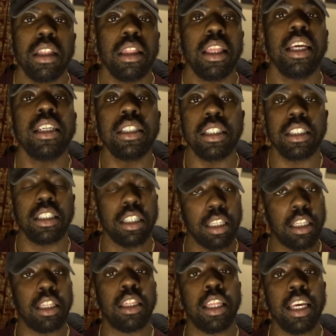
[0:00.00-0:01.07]
this,
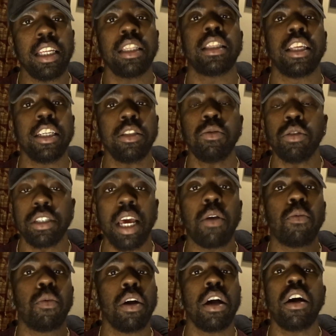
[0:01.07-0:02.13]
this, this was a
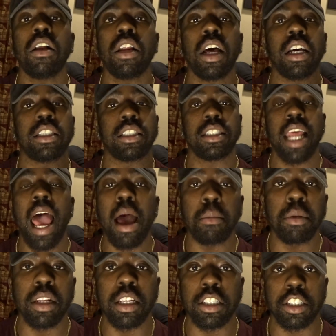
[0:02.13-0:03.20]

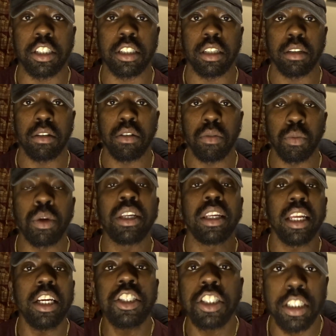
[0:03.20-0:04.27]
well-established
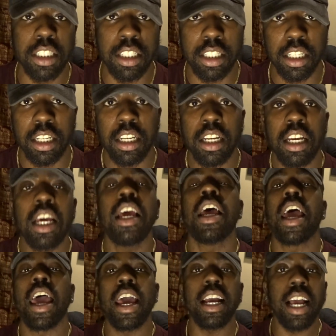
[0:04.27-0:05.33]
religion.
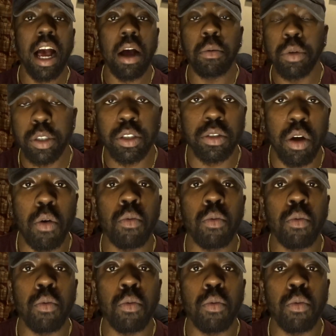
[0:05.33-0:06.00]
Heka was,